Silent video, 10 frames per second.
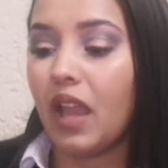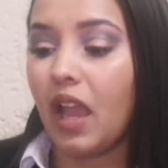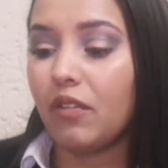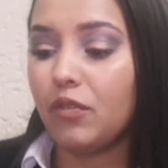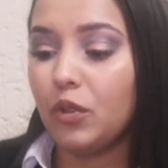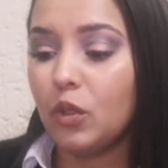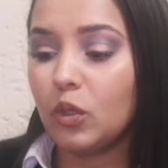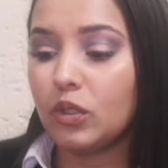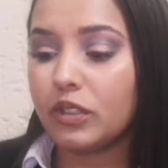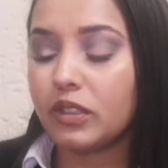I've
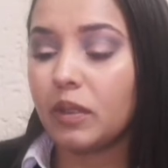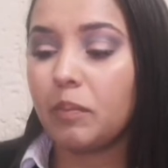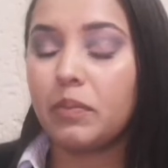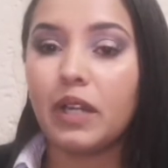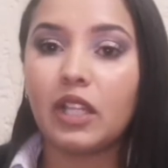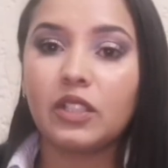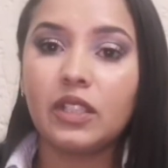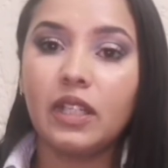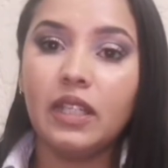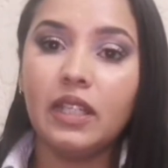used the
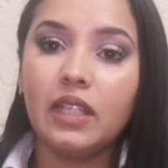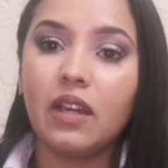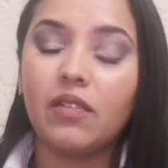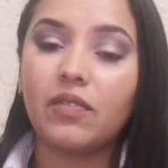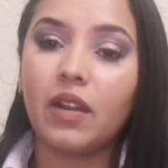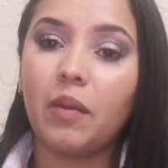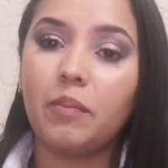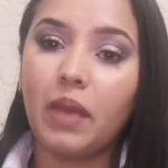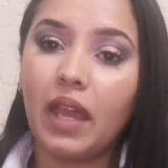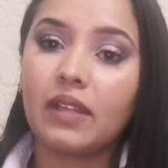brush cleaner
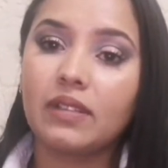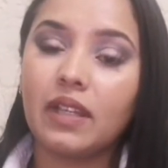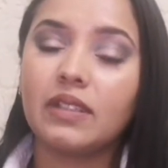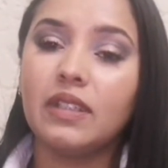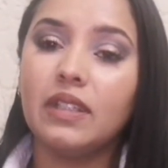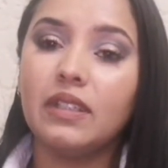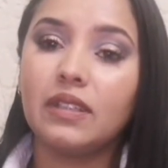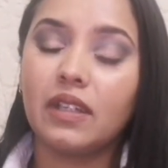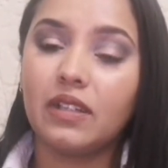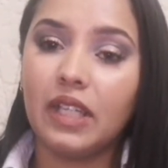from MAC. That
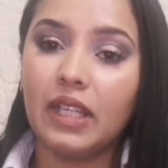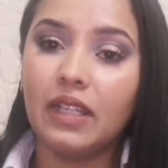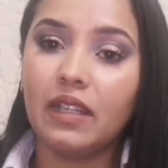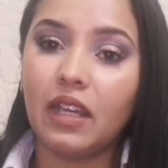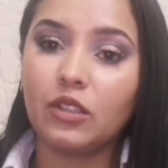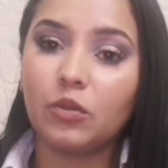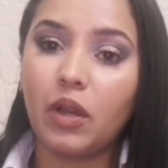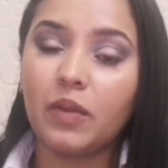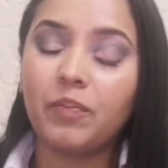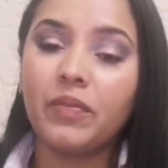is a really nice
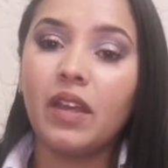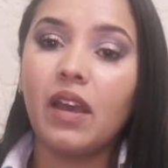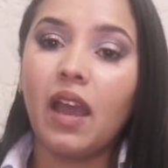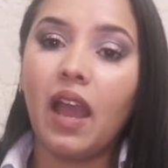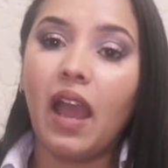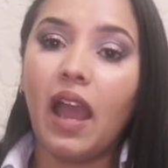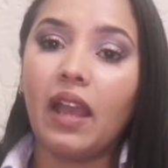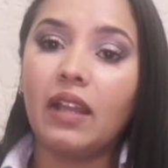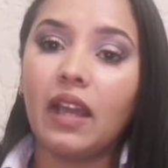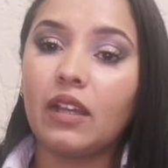one.
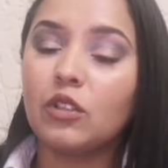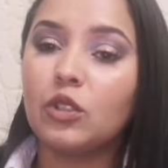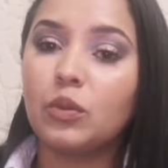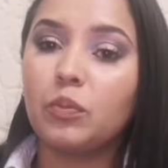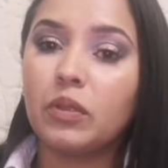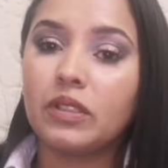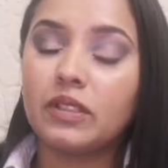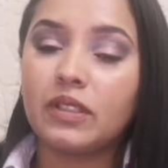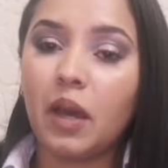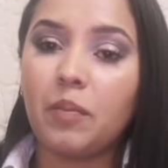I like to put
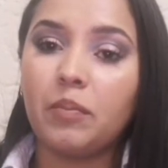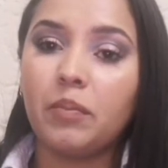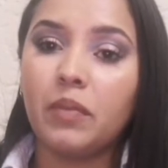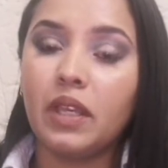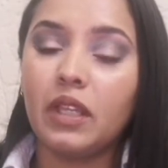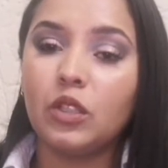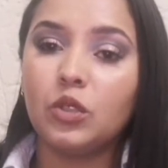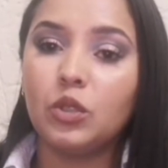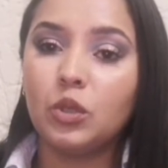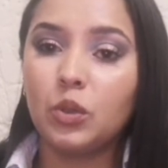some
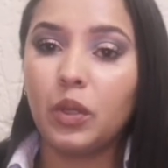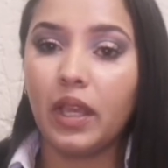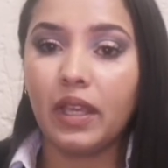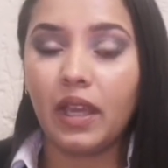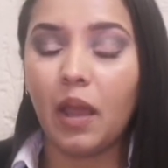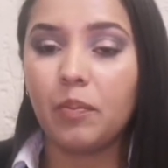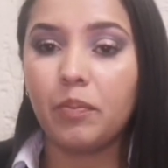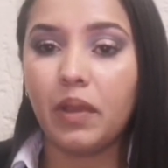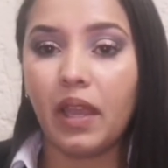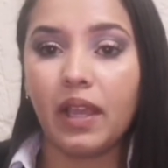into a cup
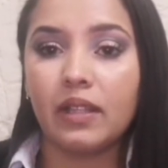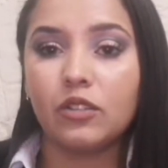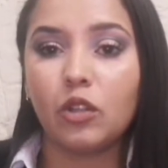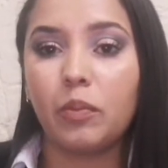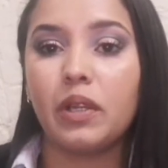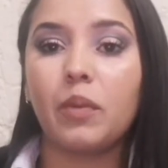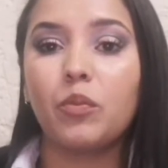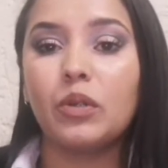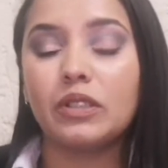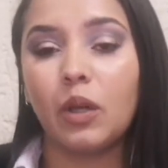and top it
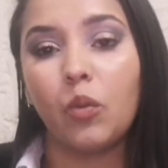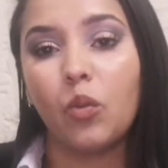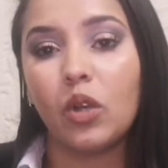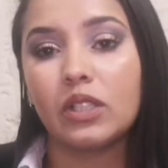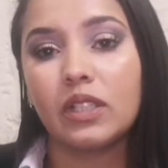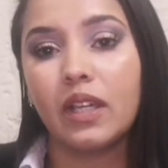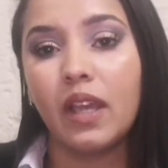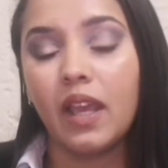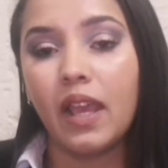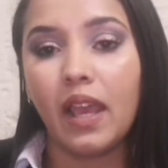up with some
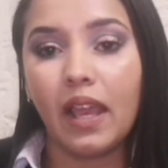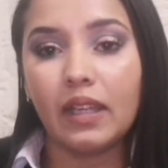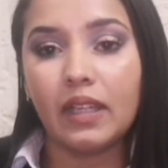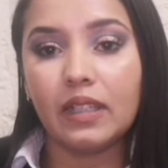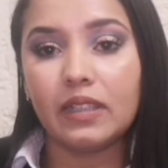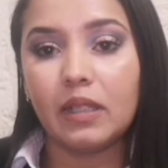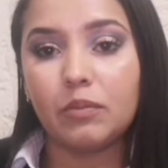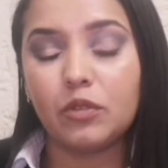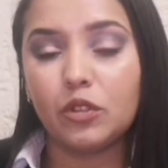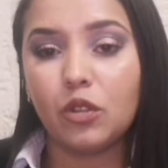water and let
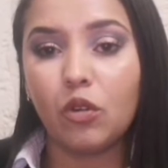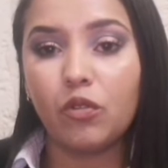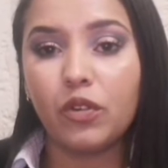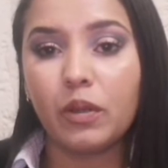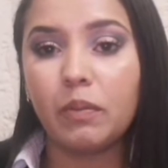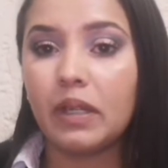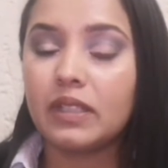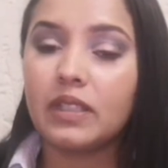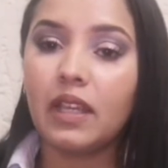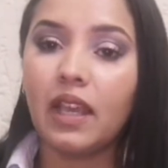them soak for a
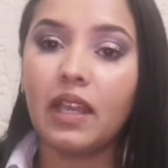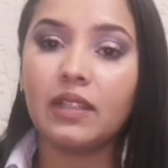bit,